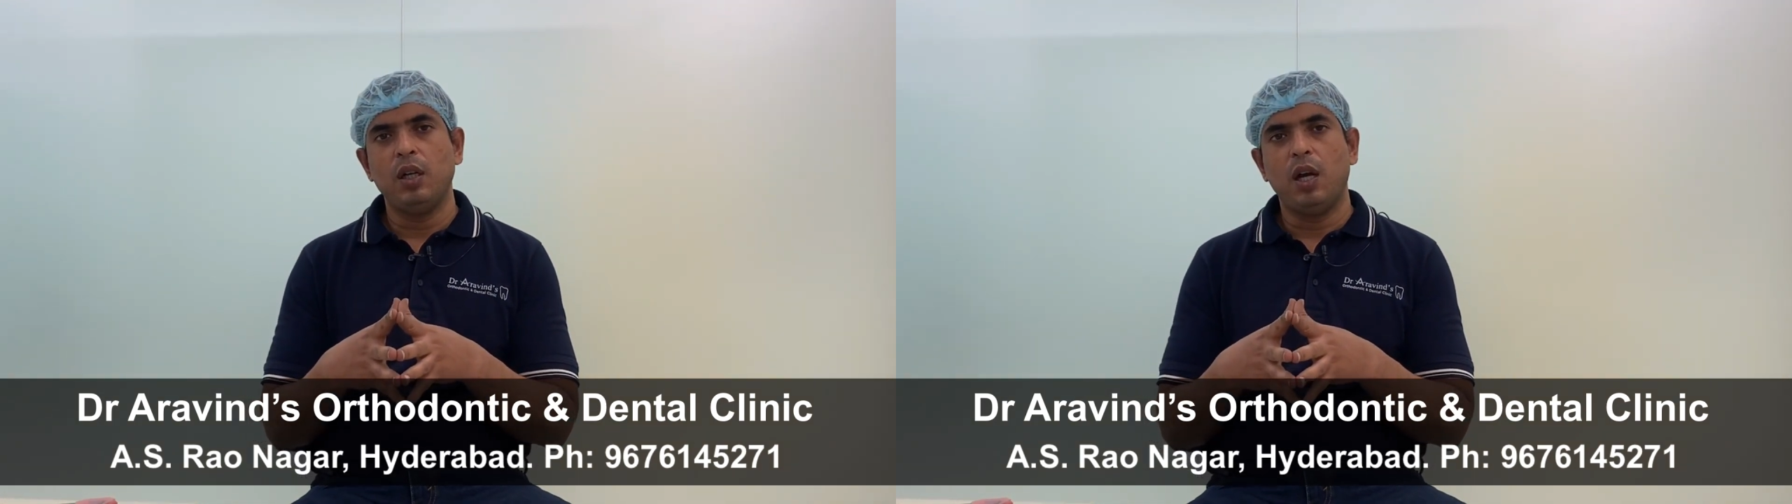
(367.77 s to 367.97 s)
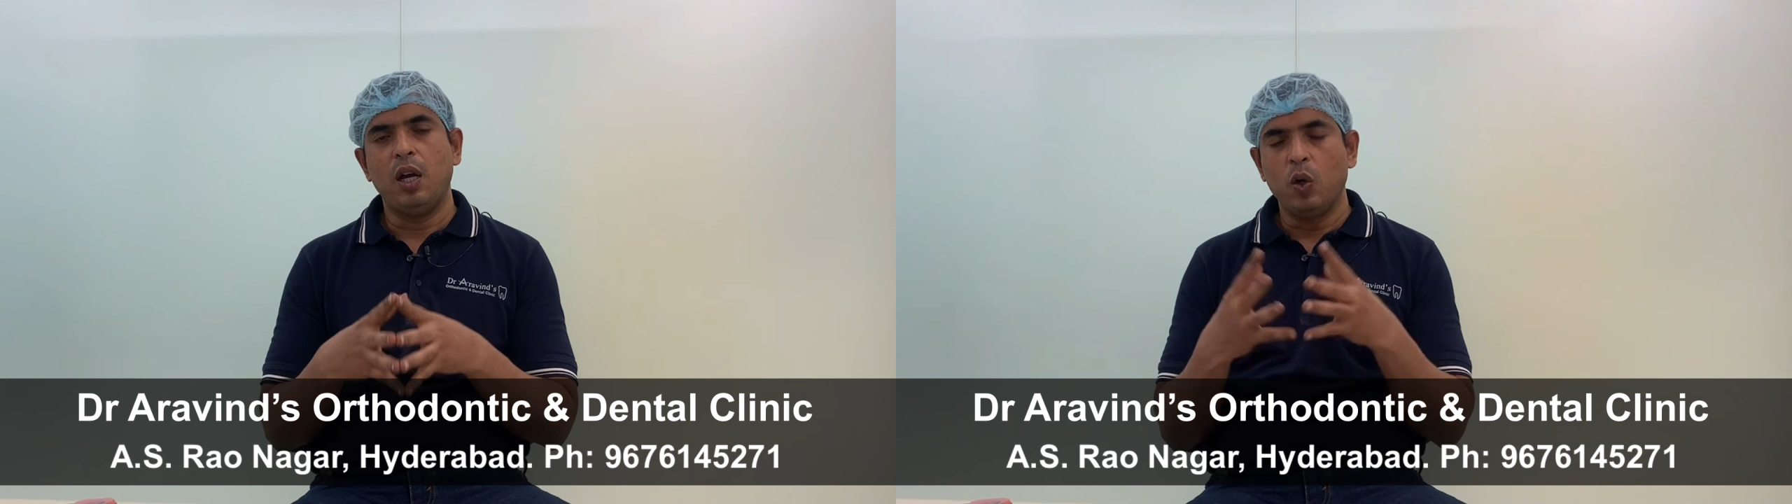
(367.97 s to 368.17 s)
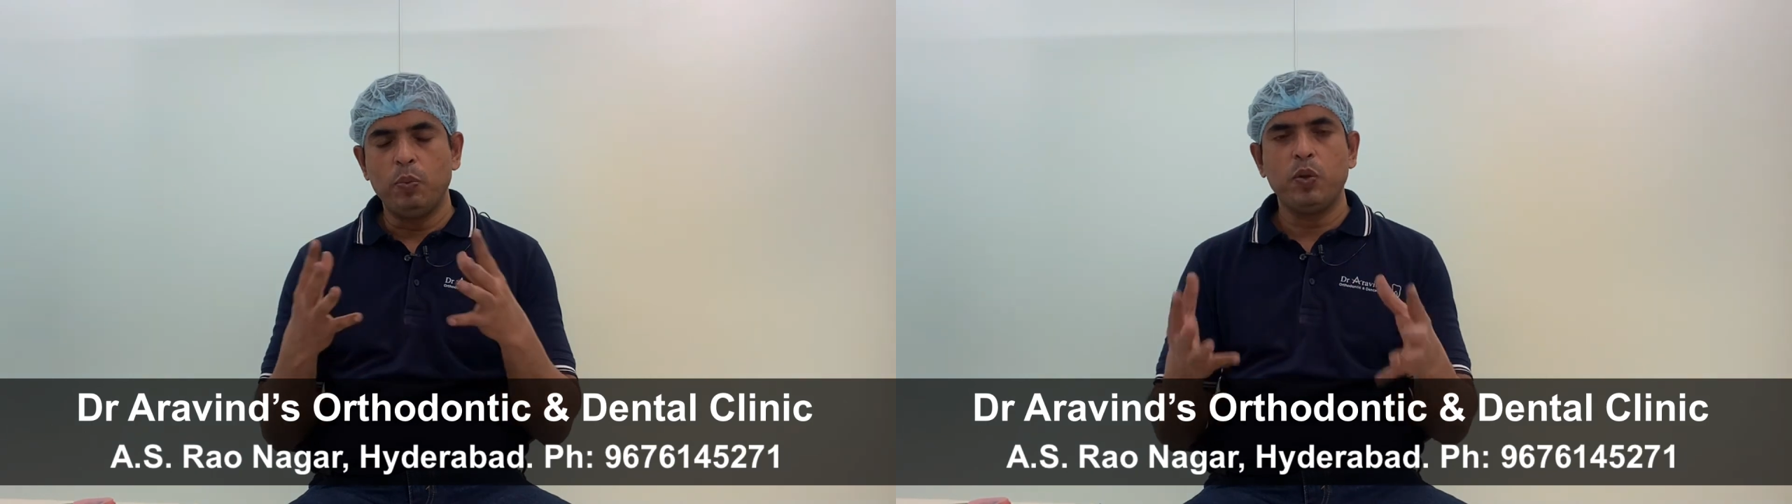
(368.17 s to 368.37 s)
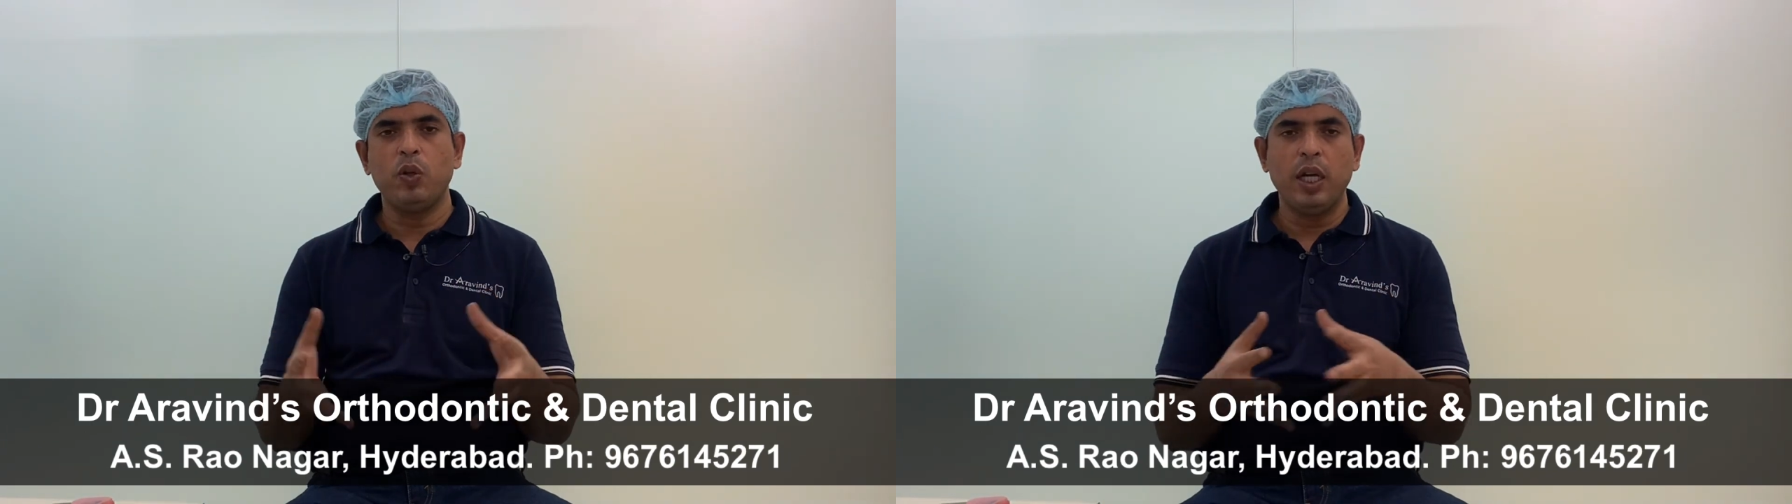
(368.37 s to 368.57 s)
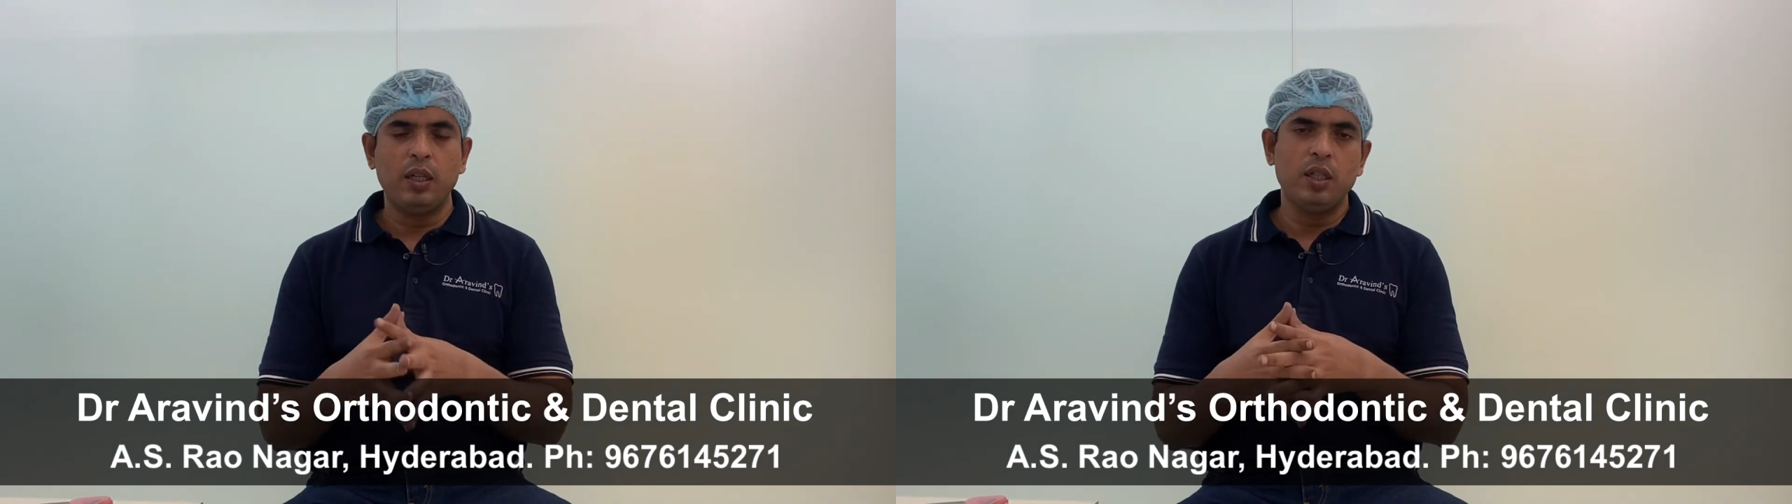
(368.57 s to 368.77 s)
I hope you
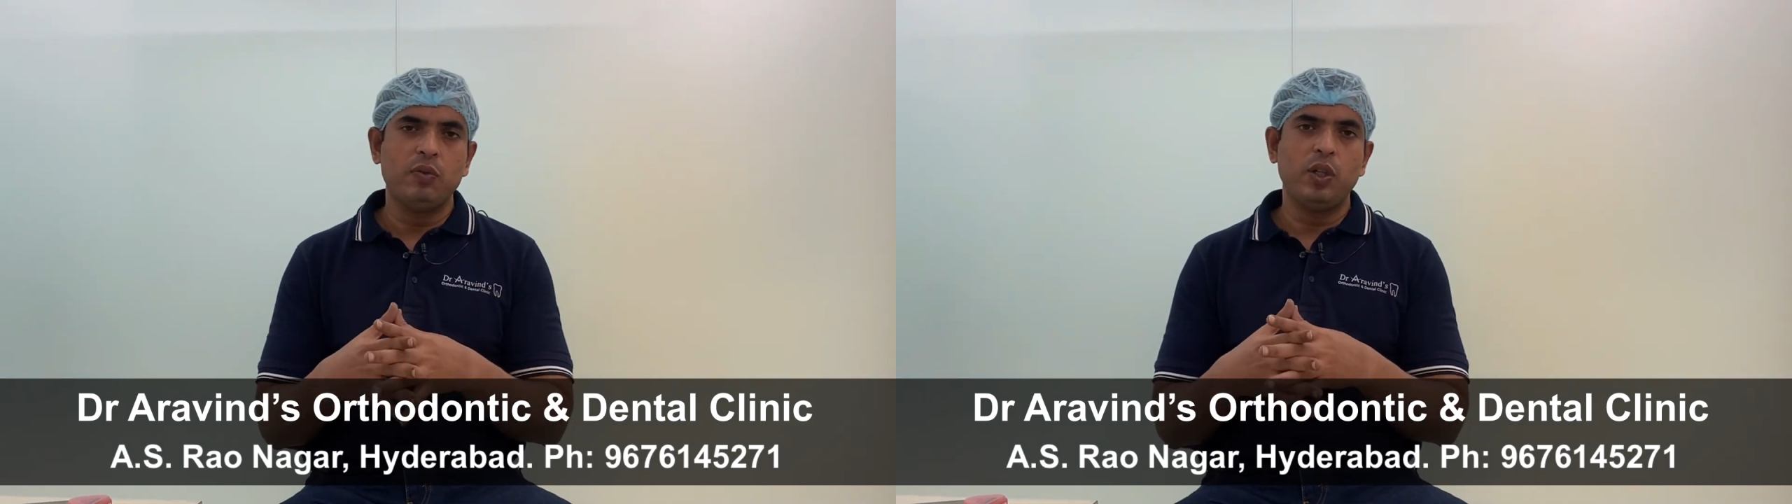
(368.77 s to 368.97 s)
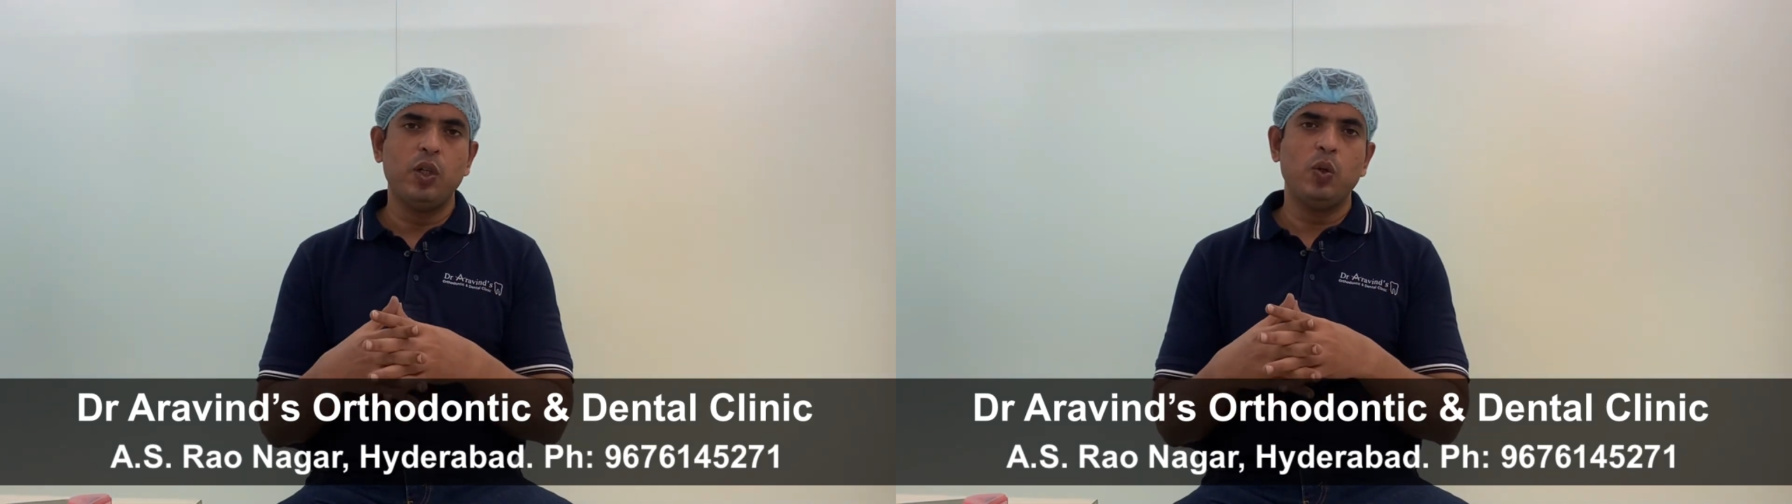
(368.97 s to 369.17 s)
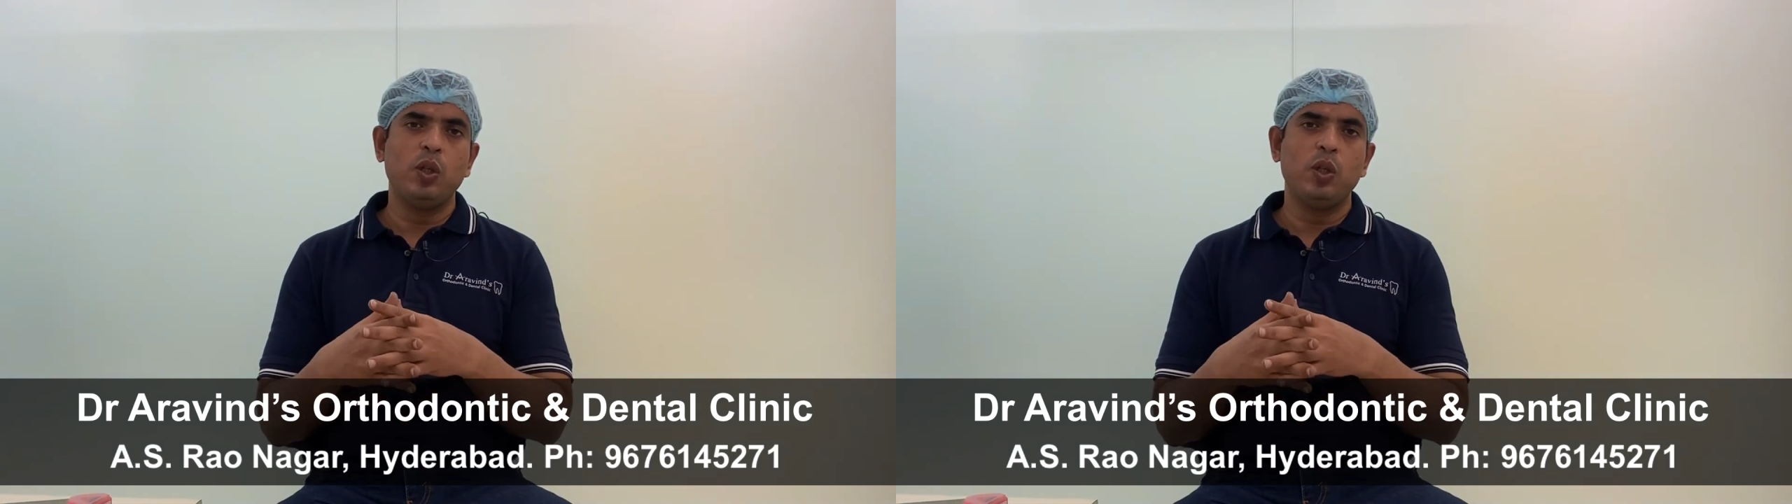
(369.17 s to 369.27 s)
liked this video.